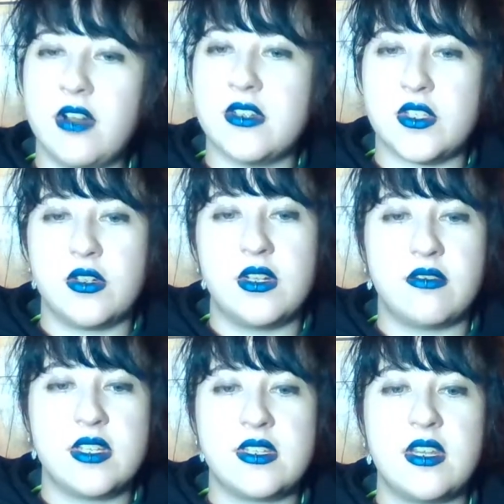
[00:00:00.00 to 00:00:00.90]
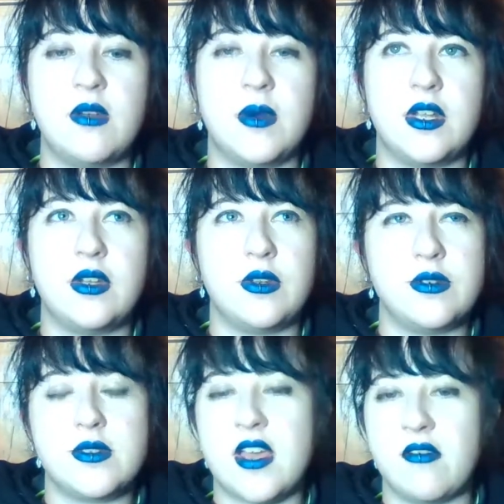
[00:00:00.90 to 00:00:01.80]
fragrance oil, if there's
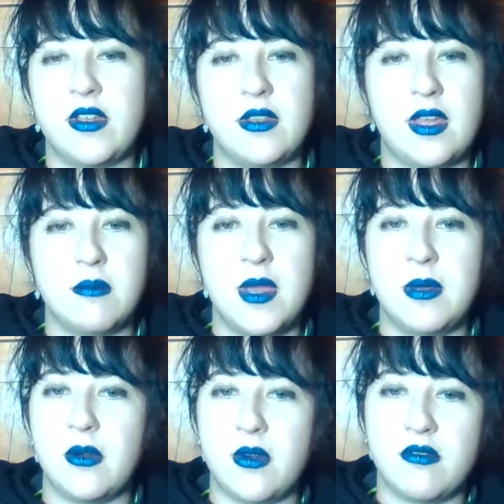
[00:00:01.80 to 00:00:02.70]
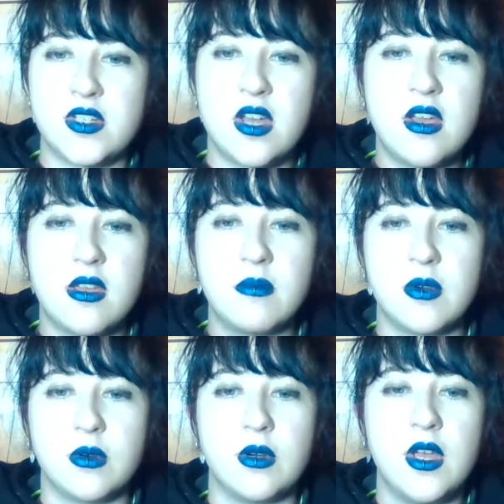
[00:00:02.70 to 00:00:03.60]
anyone who's having, like, maybe a rough
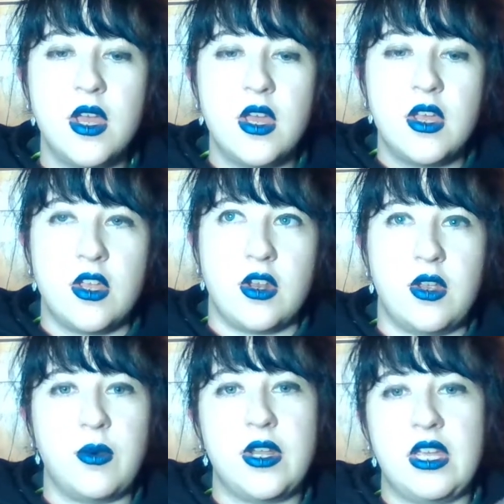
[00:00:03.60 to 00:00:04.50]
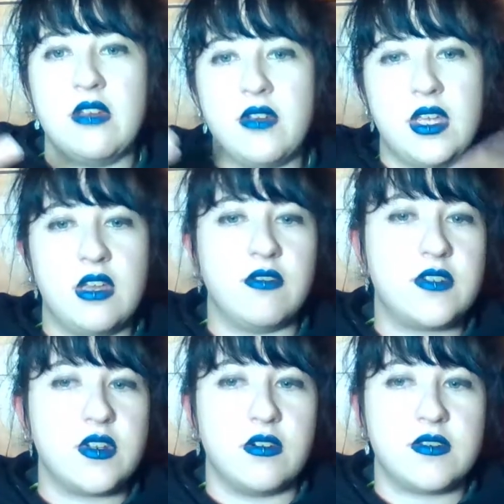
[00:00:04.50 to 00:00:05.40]
time or you know, you want to give a
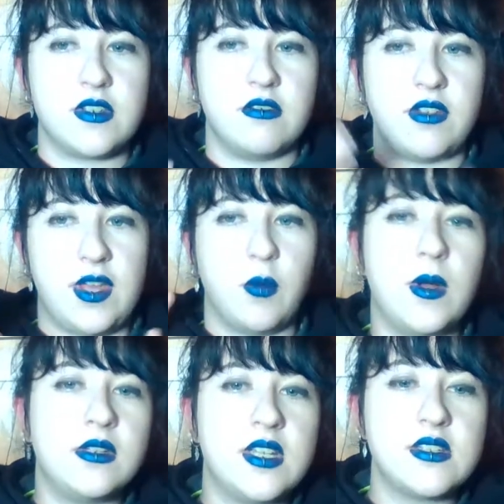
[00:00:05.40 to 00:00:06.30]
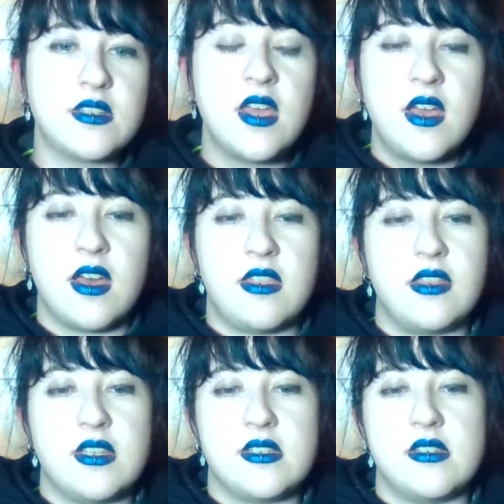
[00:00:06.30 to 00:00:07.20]
gift of sort of like wellness,
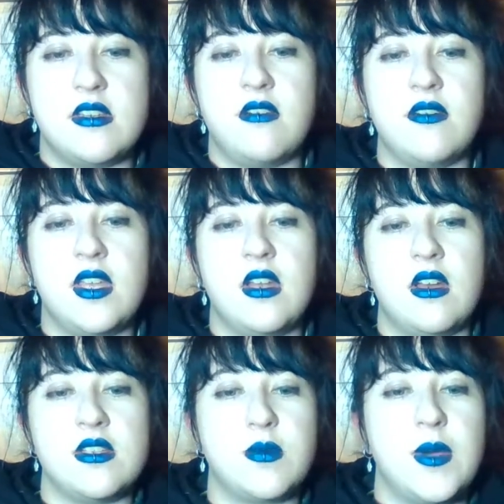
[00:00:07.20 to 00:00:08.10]
I think this is definitely a